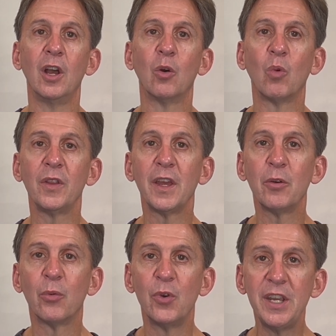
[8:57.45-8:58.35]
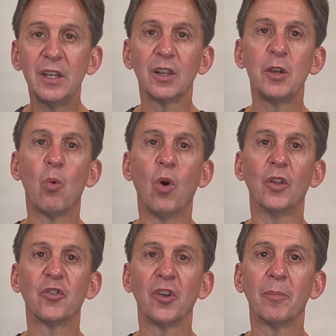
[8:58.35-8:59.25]
when they really want
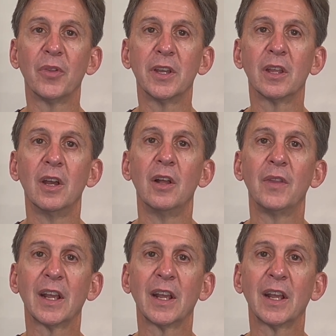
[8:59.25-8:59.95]
something that